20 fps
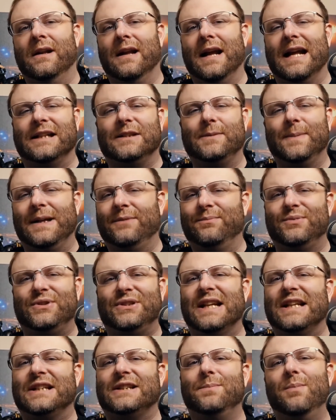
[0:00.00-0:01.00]
It's been
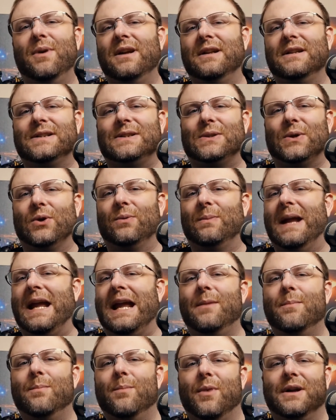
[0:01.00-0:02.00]
6 months or
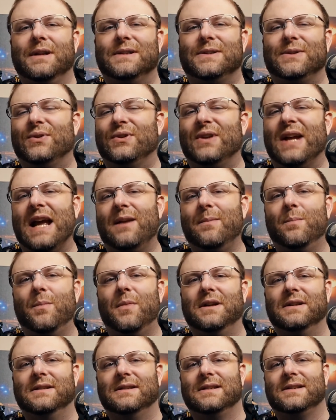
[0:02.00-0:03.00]
8 months or 10
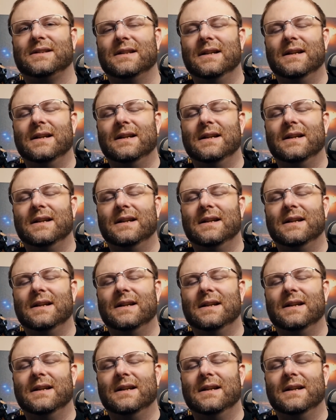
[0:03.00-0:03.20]
months.